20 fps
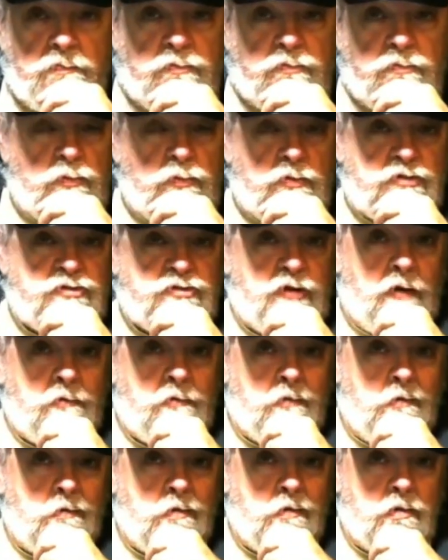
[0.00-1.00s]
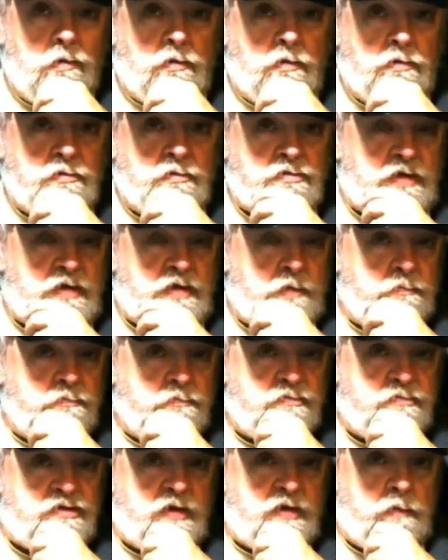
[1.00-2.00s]
through a jungle or
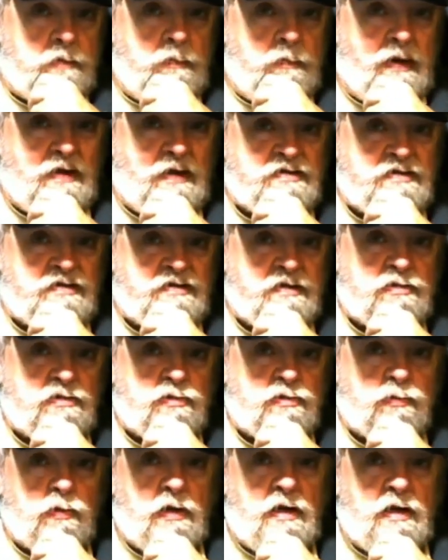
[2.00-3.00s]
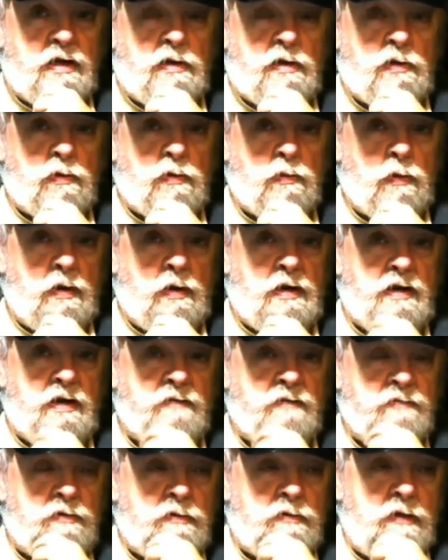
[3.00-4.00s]
some menacing terrain or
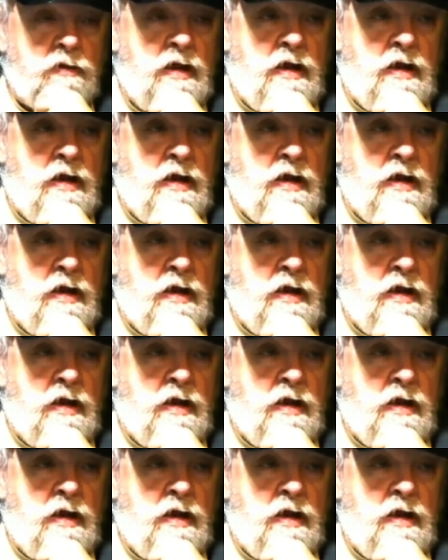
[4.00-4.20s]
whatever.